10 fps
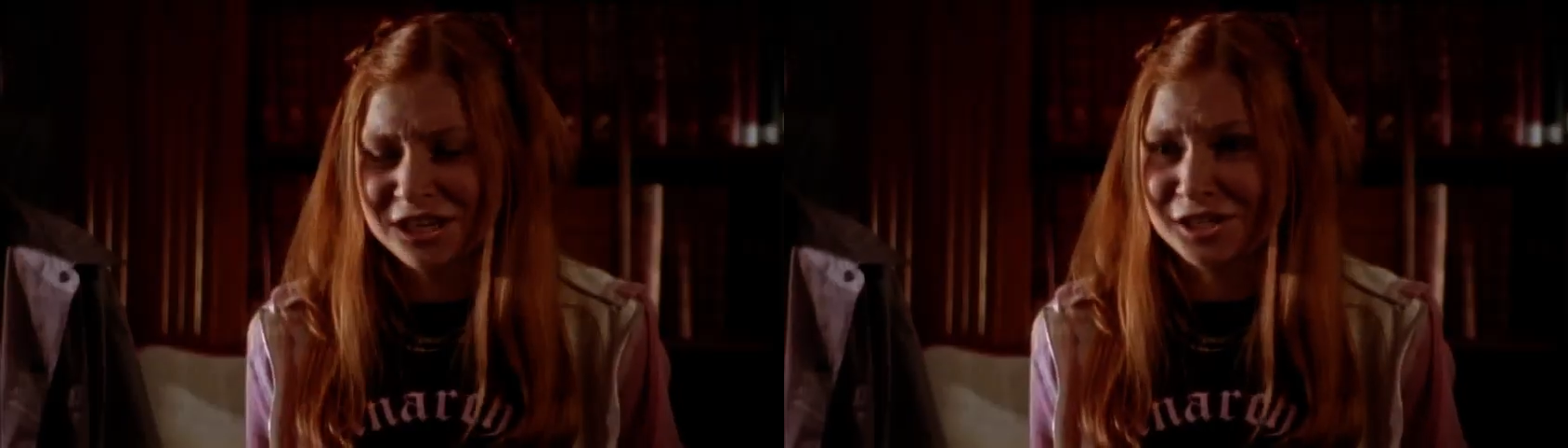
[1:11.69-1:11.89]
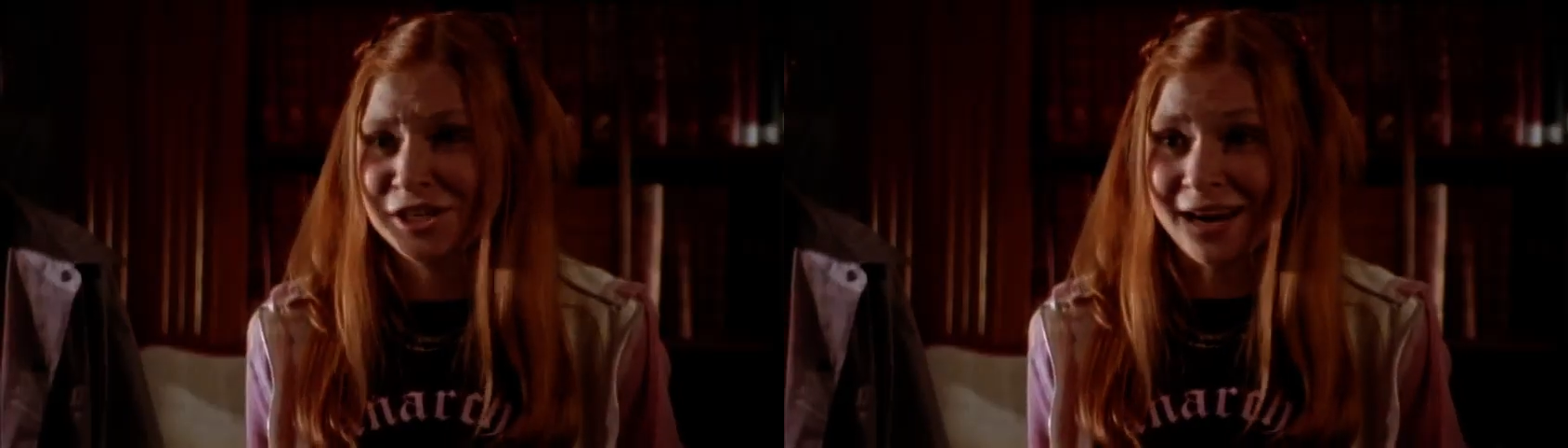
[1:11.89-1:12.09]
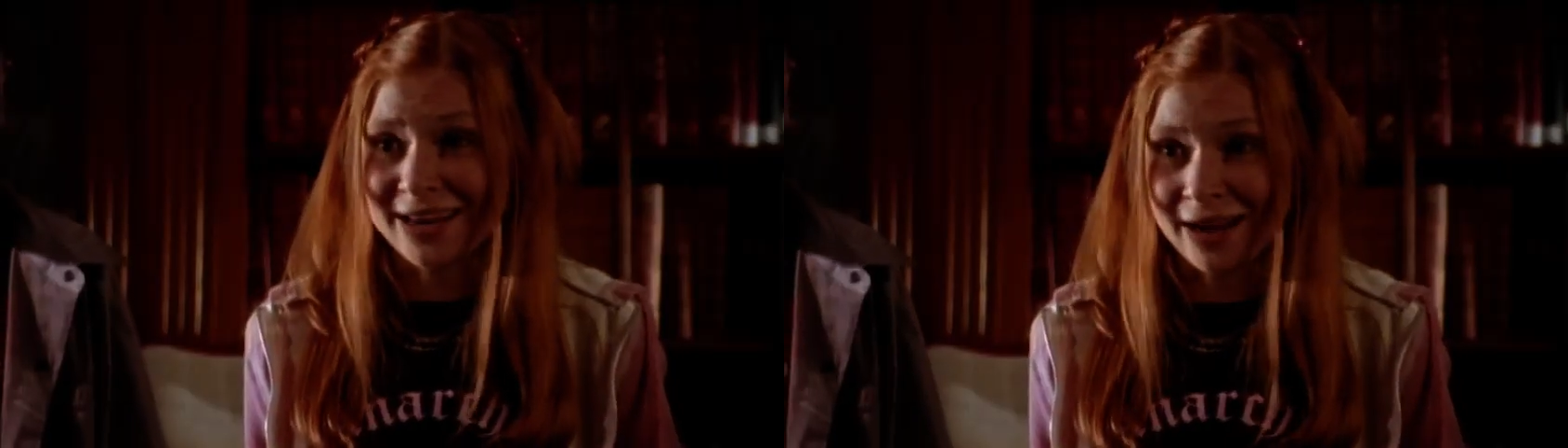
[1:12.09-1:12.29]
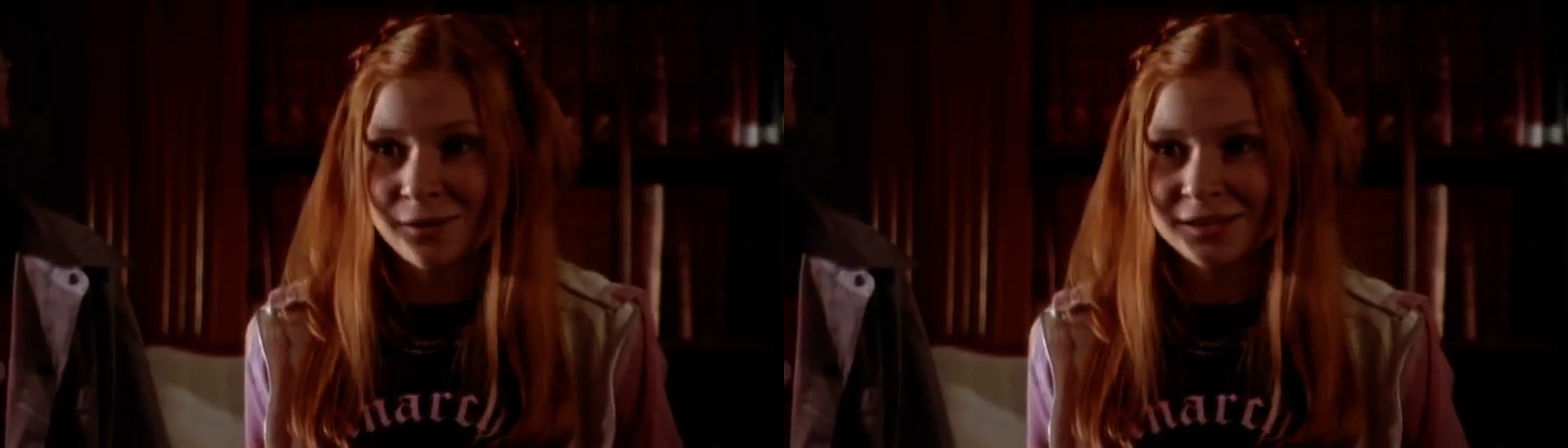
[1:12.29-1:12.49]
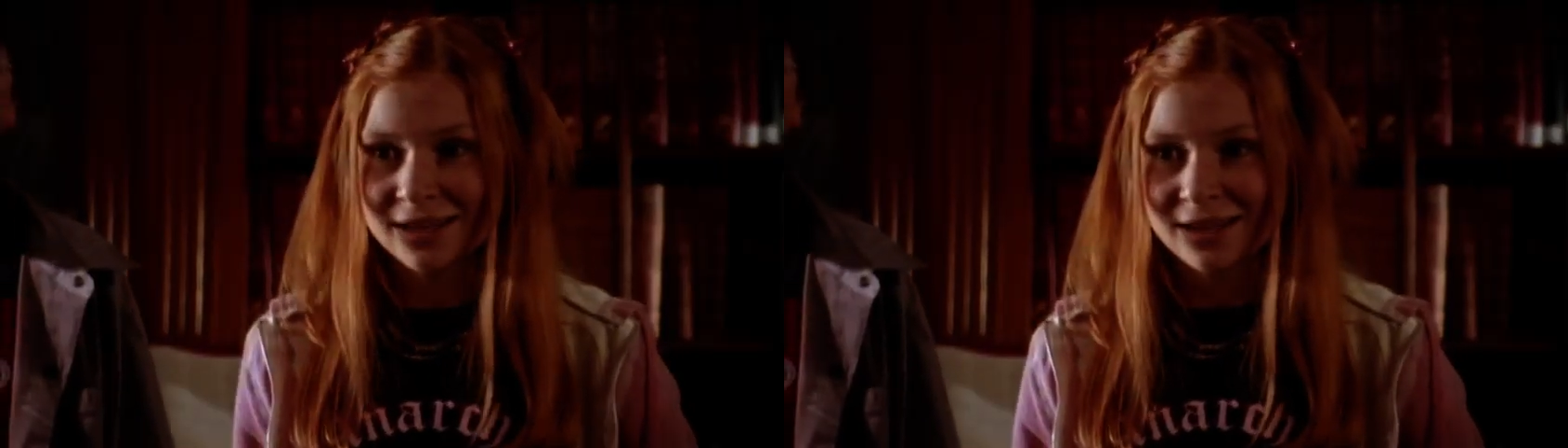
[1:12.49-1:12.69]
didn't check
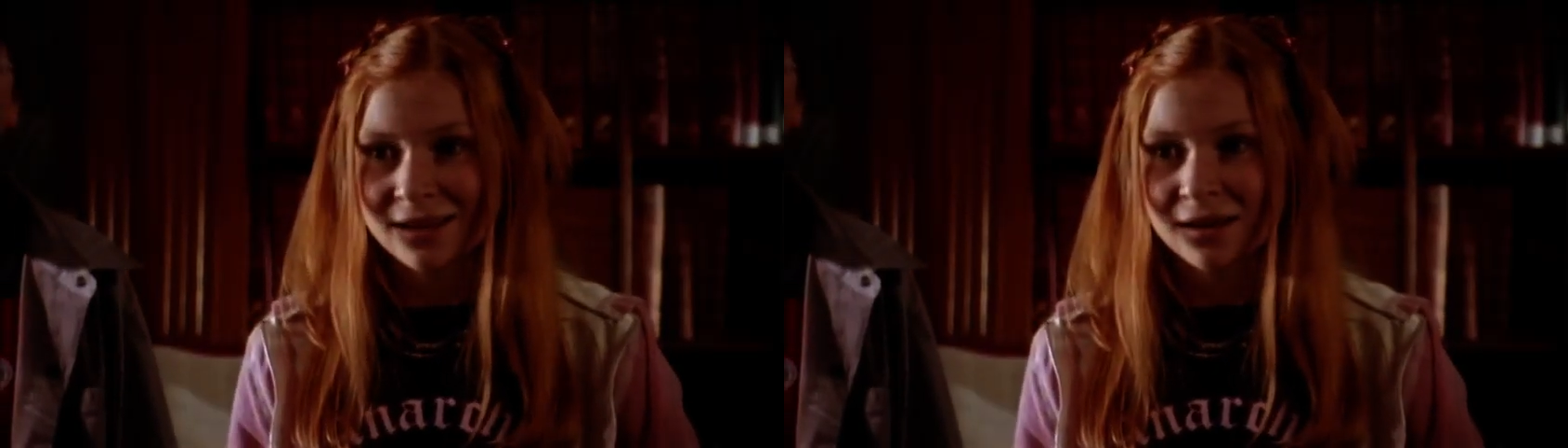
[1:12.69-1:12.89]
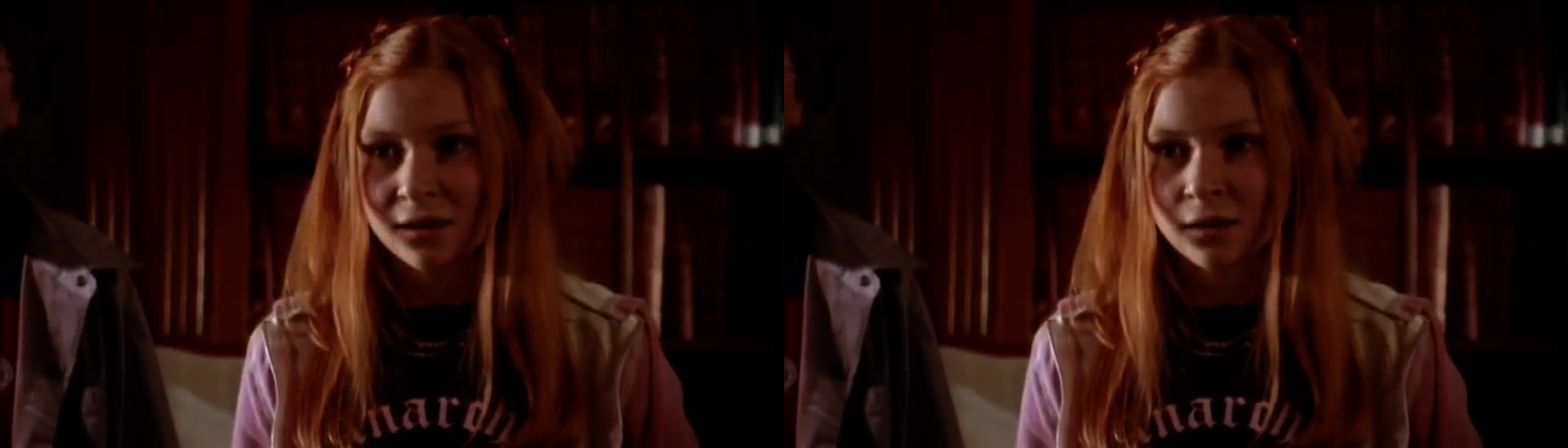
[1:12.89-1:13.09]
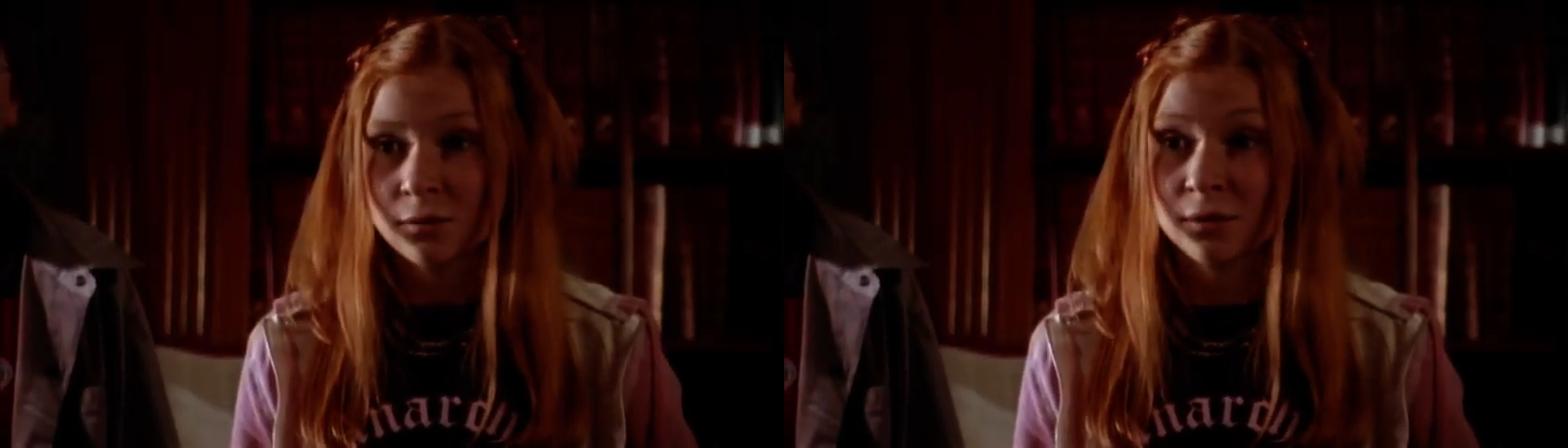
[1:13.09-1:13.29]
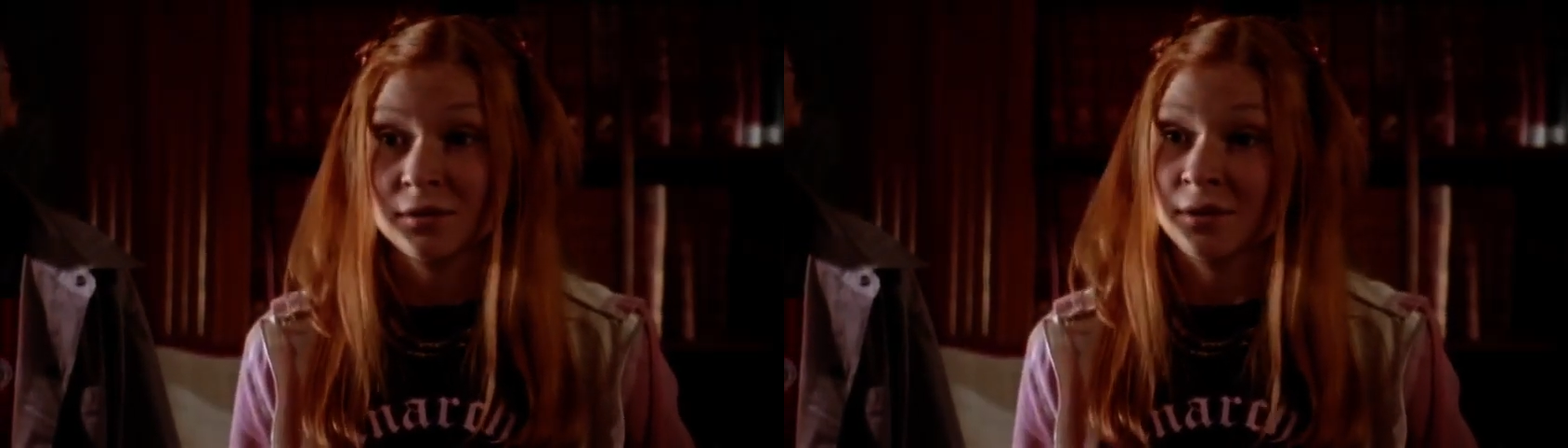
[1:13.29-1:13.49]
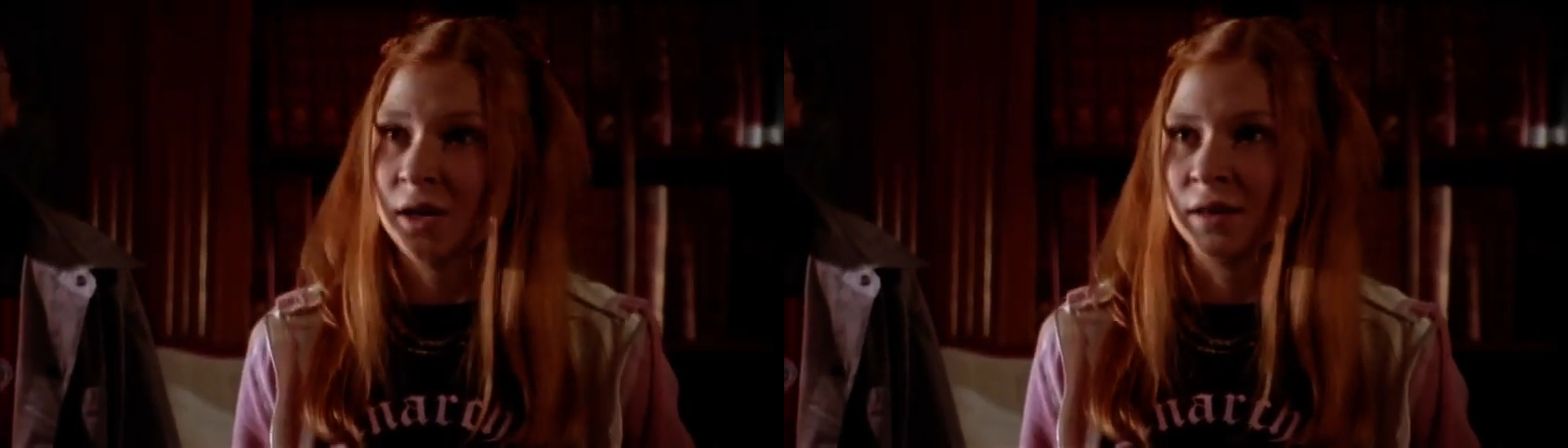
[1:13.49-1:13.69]
out. Well,
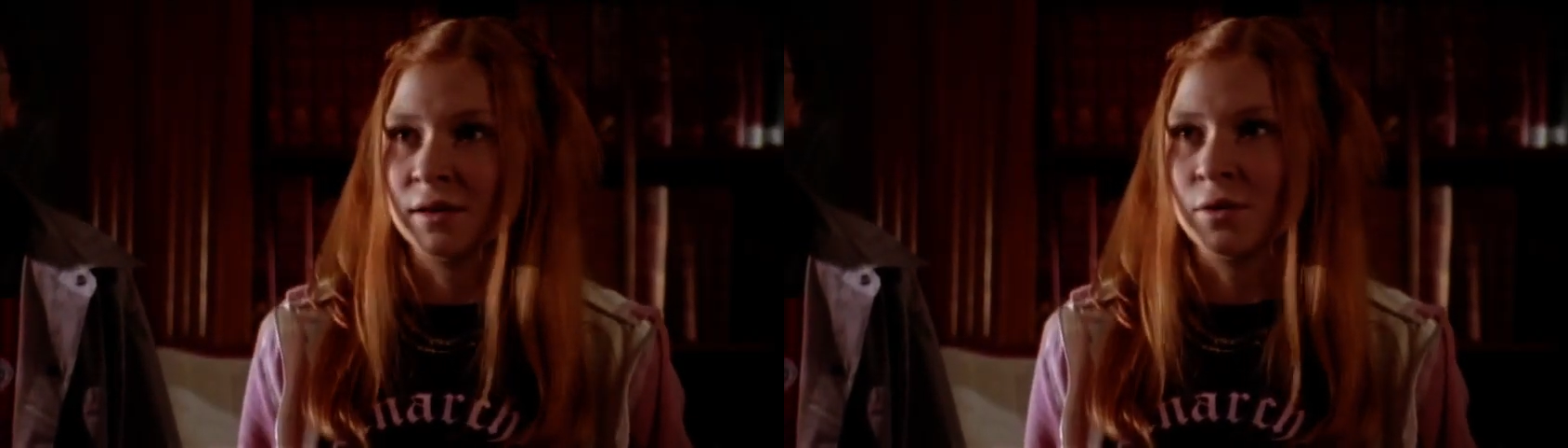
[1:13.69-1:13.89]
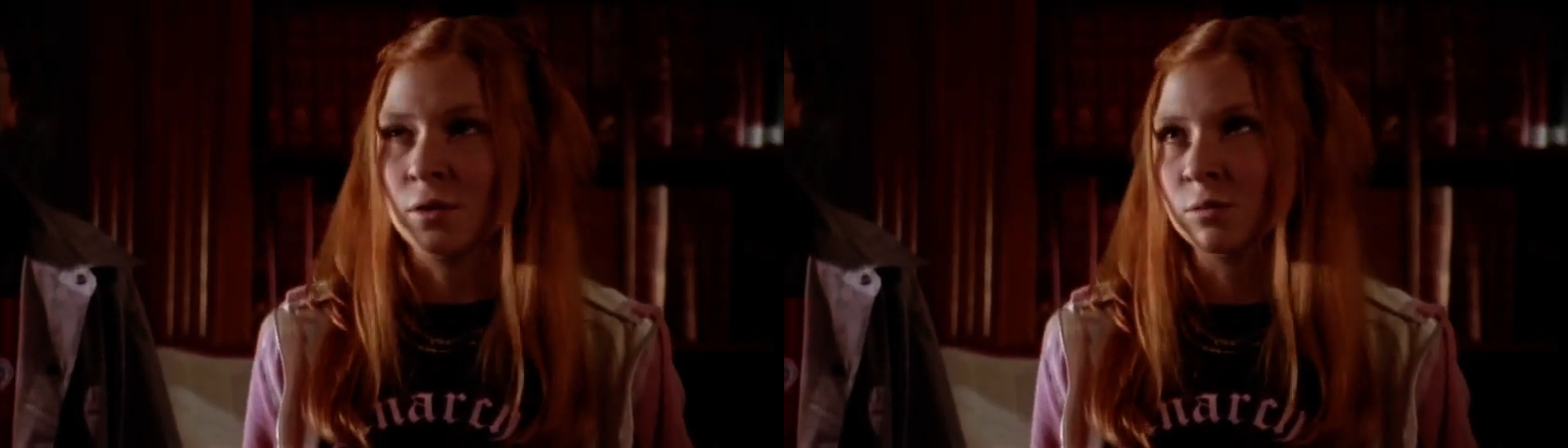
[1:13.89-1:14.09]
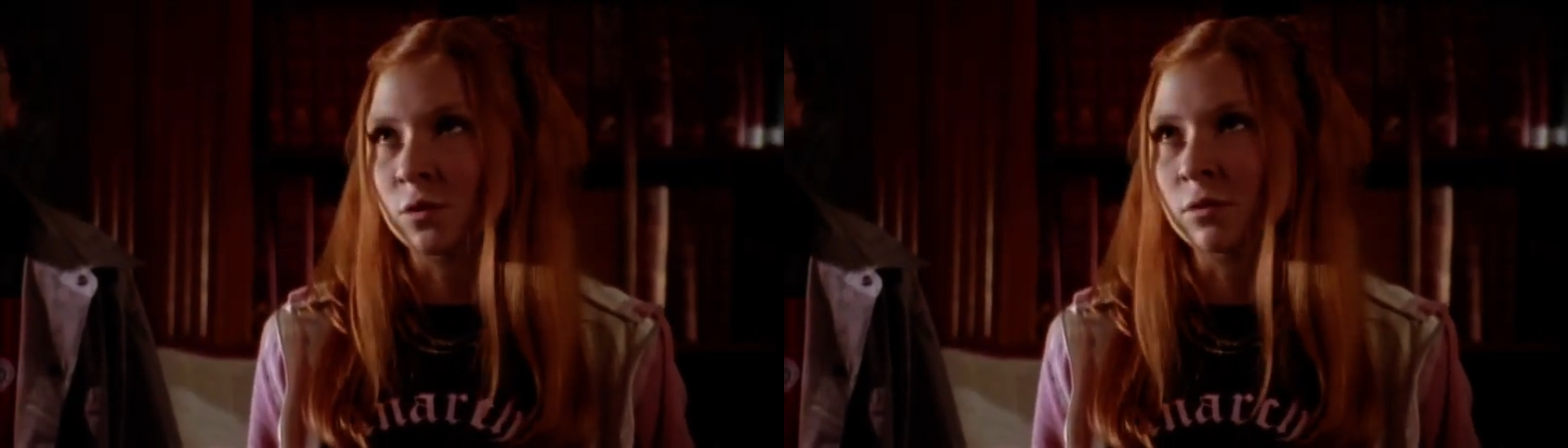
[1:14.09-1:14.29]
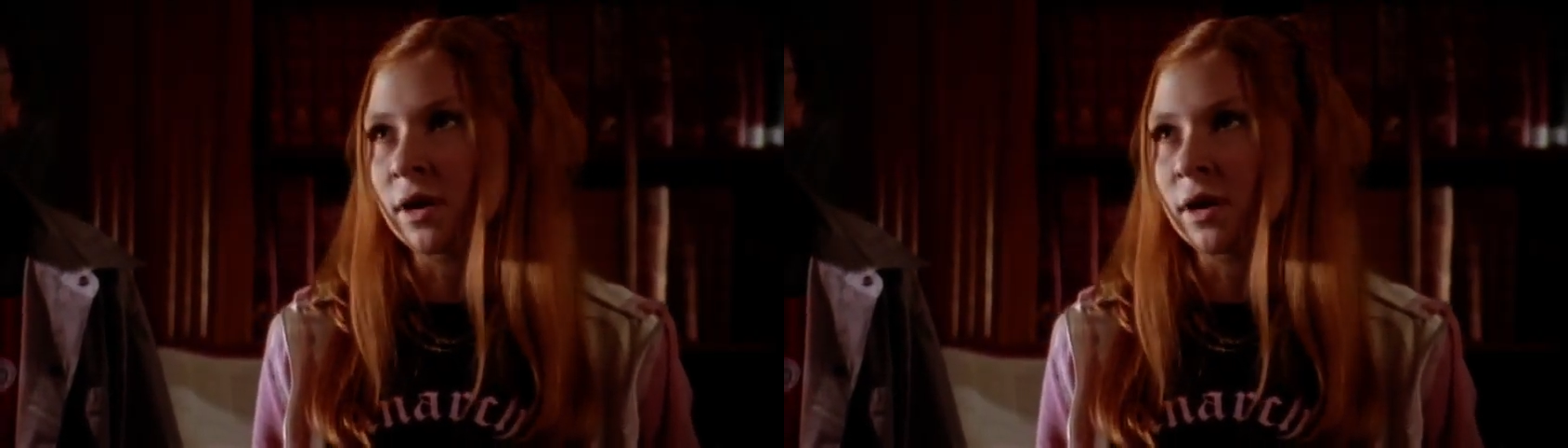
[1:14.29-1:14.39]
not in the normal